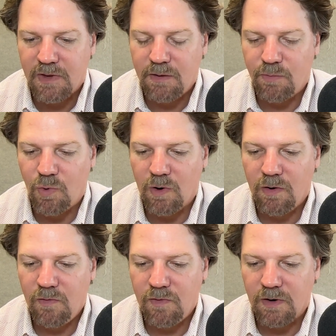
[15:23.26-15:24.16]

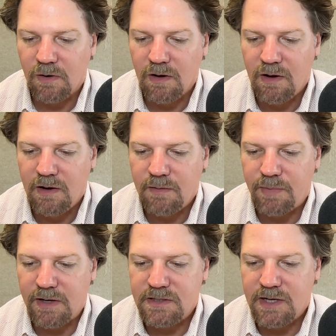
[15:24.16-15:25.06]
Moreover,
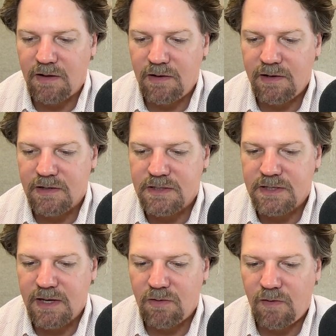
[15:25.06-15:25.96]
by selling a
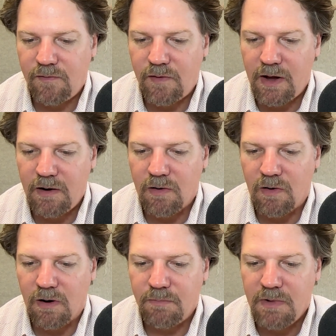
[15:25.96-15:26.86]
single
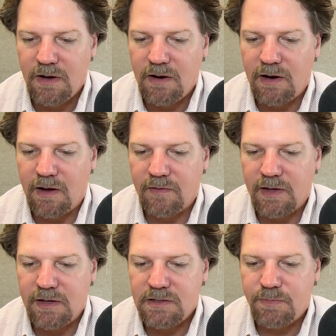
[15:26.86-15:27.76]
firearm,
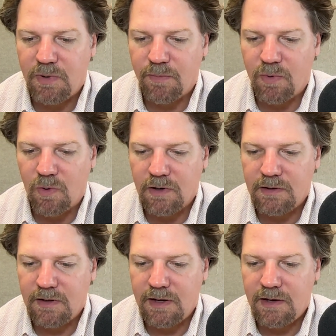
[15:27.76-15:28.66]
unless
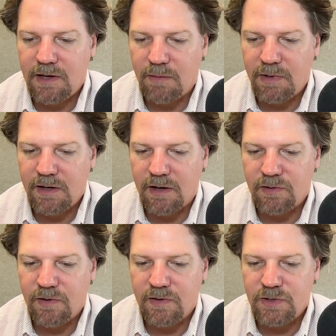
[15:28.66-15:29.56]
purportedly coming
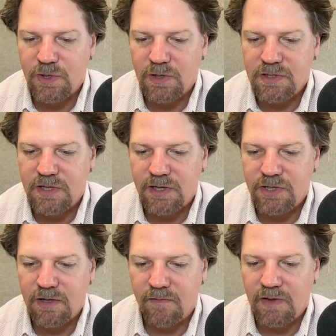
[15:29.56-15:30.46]
under the
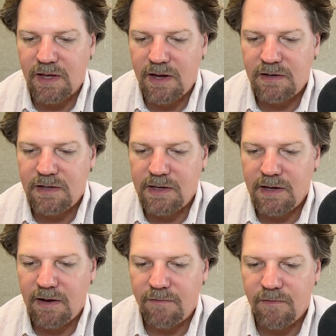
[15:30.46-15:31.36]
jurisdiction of the
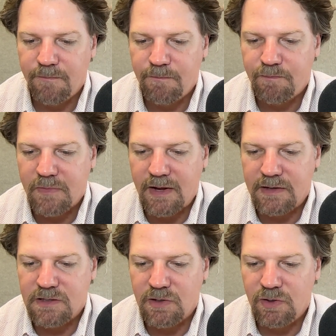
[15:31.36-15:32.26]
ATF
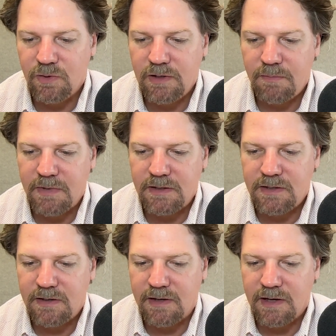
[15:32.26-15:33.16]
as a newly
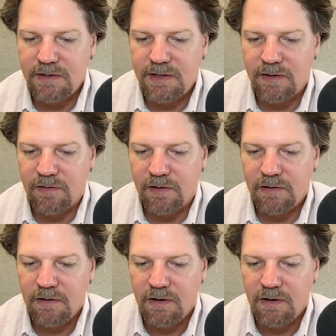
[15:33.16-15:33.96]
minted gun dealer,